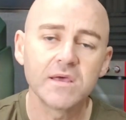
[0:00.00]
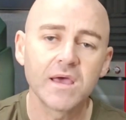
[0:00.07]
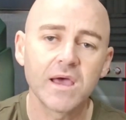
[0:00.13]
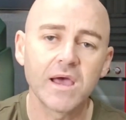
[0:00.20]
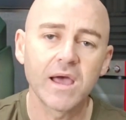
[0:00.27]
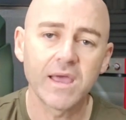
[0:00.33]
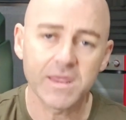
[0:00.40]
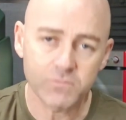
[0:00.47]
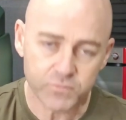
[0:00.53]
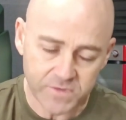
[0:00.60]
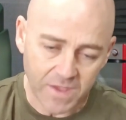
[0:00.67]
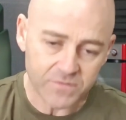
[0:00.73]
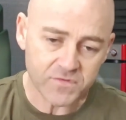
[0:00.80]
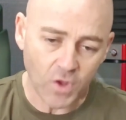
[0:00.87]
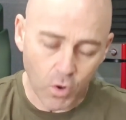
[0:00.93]
It
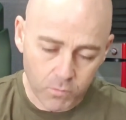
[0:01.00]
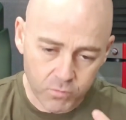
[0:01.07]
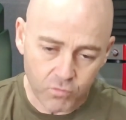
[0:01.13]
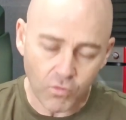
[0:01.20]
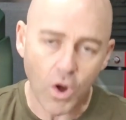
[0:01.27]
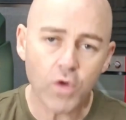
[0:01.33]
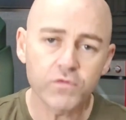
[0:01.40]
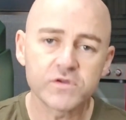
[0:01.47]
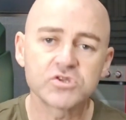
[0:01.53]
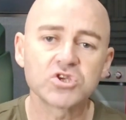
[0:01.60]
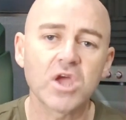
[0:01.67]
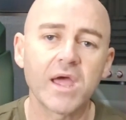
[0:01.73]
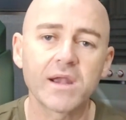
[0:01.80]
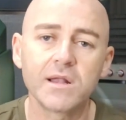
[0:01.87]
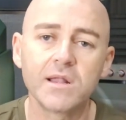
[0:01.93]
does help grow the
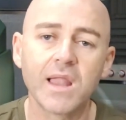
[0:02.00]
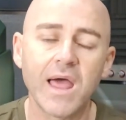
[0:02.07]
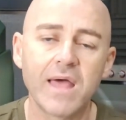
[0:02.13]
channel,